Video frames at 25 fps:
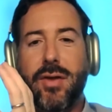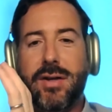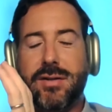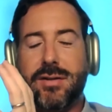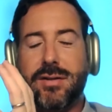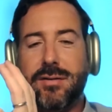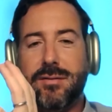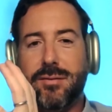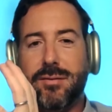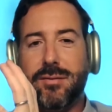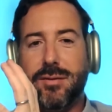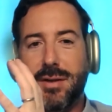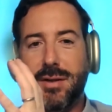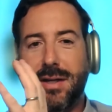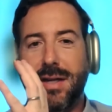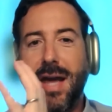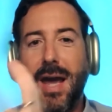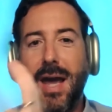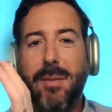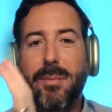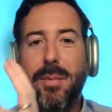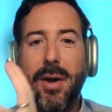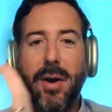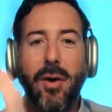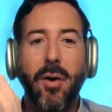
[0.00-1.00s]
this
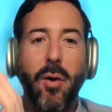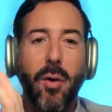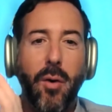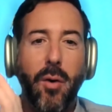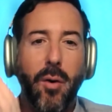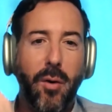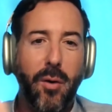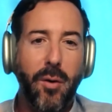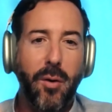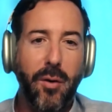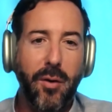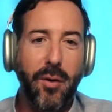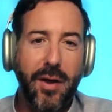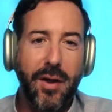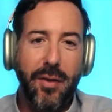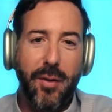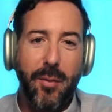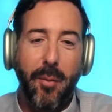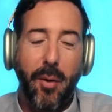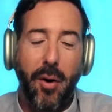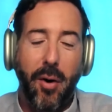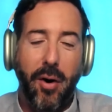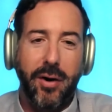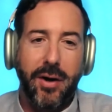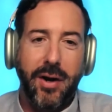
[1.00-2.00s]
gaping
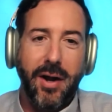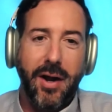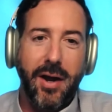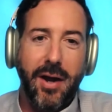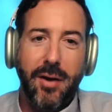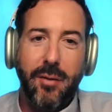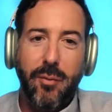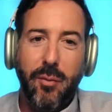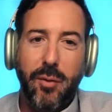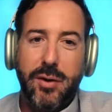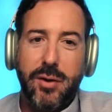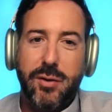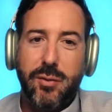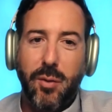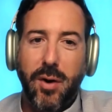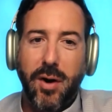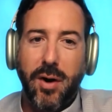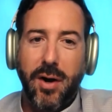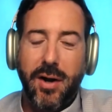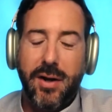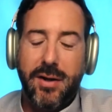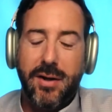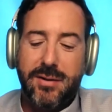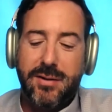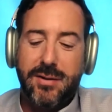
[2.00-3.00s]
hole in the market,
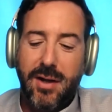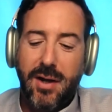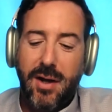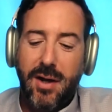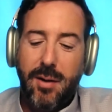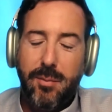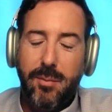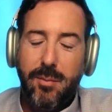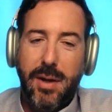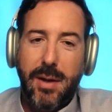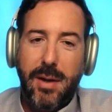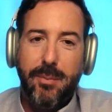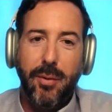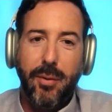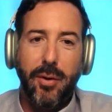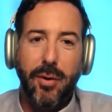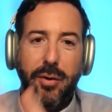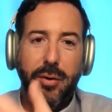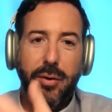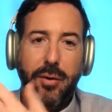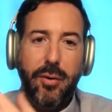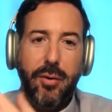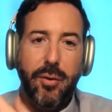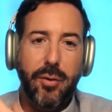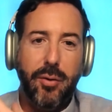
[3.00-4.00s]
which was
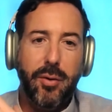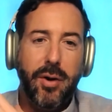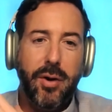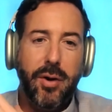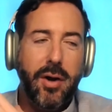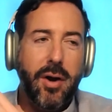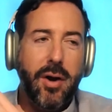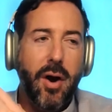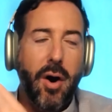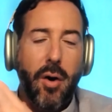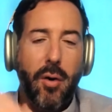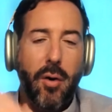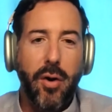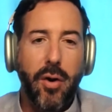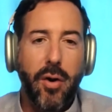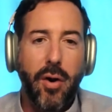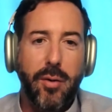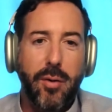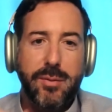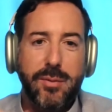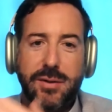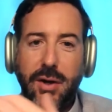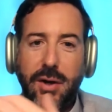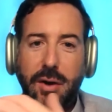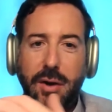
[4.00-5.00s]
people who
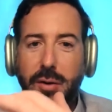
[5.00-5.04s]
own